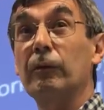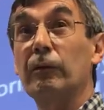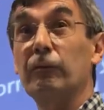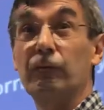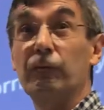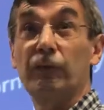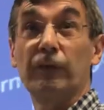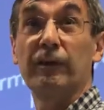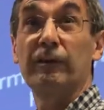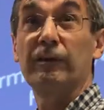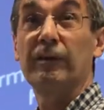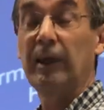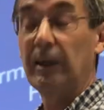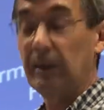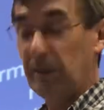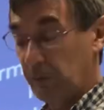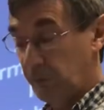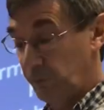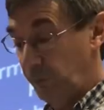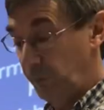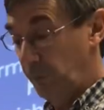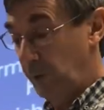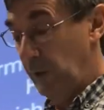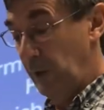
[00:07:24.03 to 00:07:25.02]
for the sake
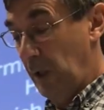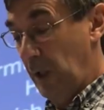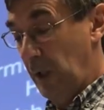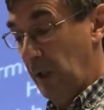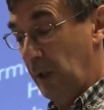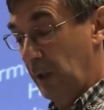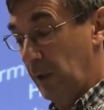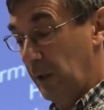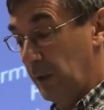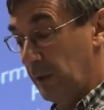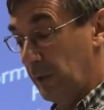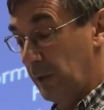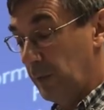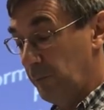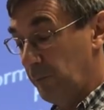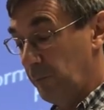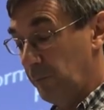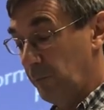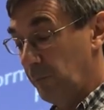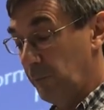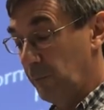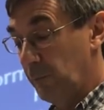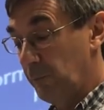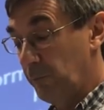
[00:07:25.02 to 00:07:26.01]
of
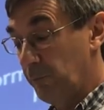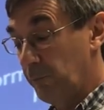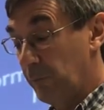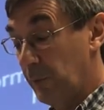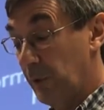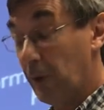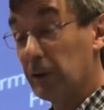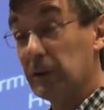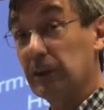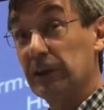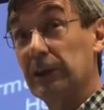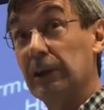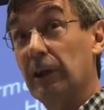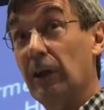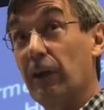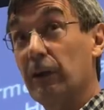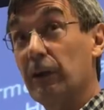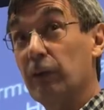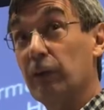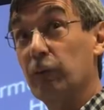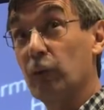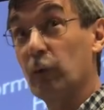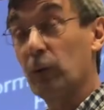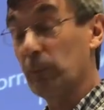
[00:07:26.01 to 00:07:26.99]
largely
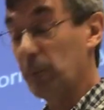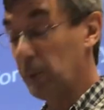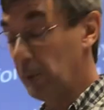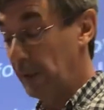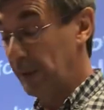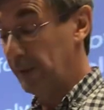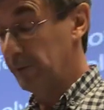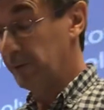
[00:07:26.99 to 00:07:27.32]
unaffordable